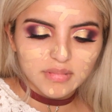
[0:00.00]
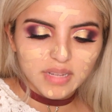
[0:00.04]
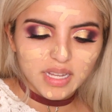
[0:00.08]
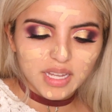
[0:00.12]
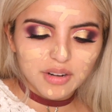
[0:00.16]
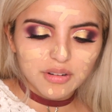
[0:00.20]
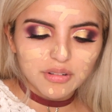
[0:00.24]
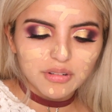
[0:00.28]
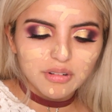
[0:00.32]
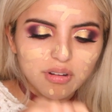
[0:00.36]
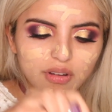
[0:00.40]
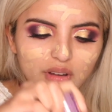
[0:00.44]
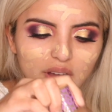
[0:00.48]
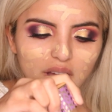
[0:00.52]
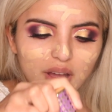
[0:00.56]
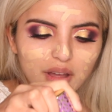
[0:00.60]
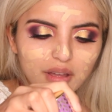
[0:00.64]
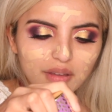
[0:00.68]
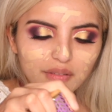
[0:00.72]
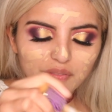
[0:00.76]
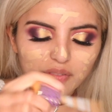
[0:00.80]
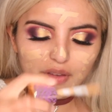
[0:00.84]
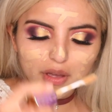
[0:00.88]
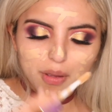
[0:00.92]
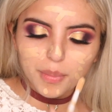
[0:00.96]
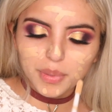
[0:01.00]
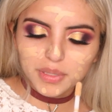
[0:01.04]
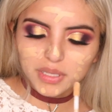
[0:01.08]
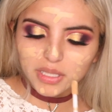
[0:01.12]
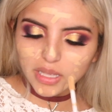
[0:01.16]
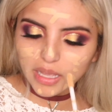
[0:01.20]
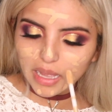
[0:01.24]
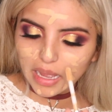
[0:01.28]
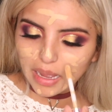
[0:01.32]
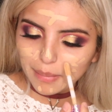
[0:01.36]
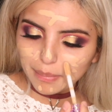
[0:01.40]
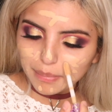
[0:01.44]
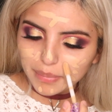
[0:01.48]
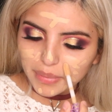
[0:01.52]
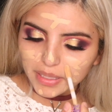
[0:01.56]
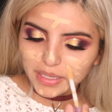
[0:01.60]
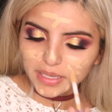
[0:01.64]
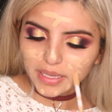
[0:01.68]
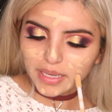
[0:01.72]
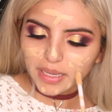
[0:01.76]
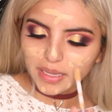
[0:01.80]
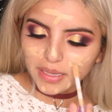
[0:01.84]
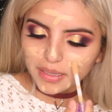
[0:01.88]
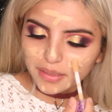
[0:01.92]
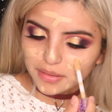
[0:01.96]
I don't know how I feel about the
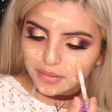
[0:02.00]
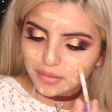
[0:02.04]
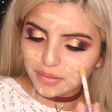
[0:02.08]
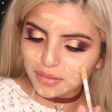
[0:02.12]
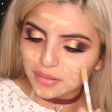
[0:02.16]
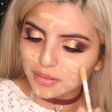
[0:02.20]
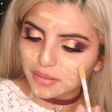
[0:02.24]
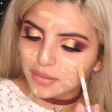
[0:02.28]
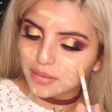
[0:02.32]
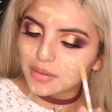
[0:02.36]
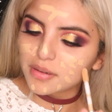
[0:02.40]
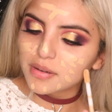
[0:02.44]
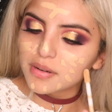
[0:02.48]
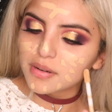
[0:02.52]
applicator.